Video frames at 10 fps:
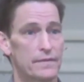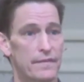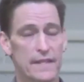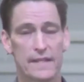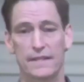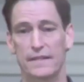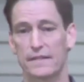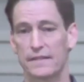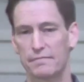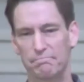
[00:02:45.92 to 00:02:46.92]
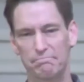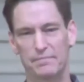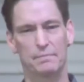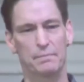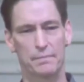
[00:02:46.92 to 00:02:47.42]
Think
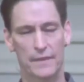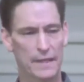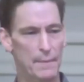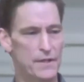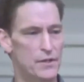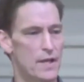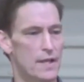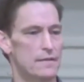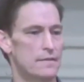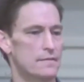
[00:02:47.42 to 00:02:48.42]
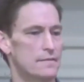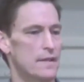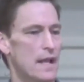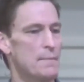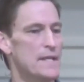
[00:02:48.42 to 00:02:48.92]
about in your head.
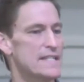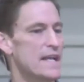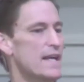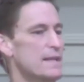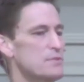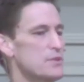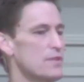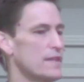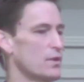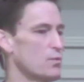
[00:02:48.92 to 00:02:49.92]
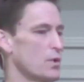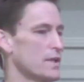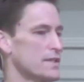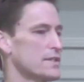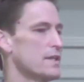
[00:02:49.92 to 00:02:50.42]
How many times do you think the word
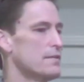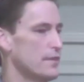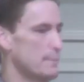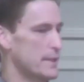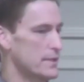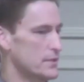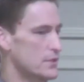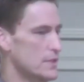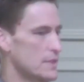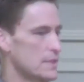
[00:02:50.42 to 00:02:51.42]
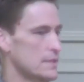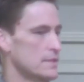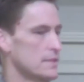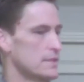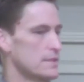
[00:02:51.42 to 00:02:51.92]
itself appears
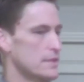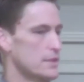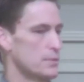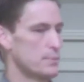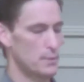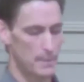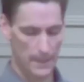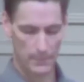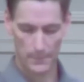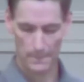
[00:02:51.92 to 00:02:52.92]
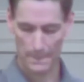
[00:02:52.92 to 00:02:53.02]
in your Pew Bible?